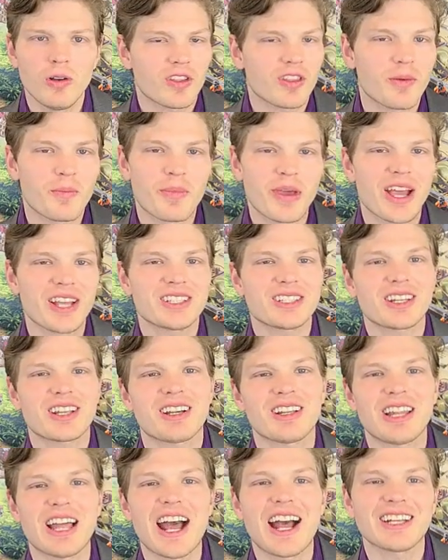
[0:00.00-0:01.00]
What are the
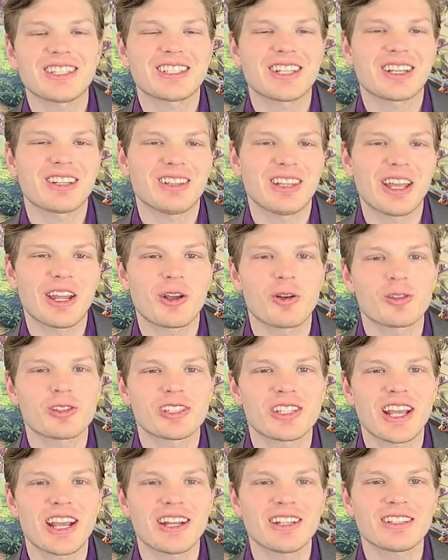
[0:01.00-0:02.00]
best classic Lego
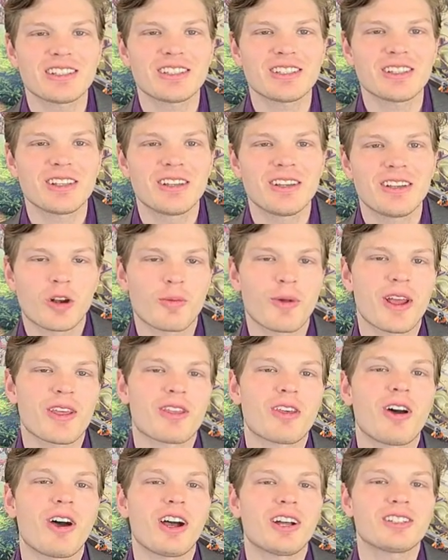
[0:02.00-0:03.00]
sets? What are
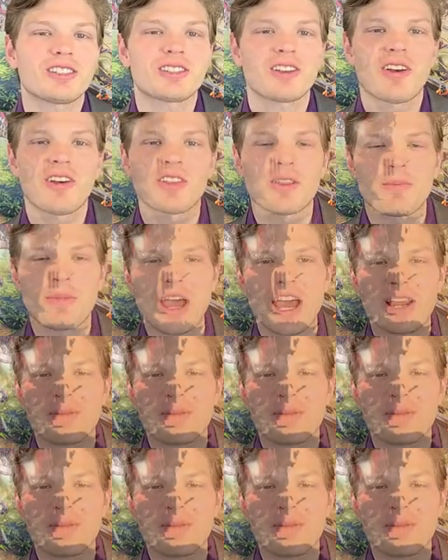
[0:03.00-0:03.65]
my thoughts on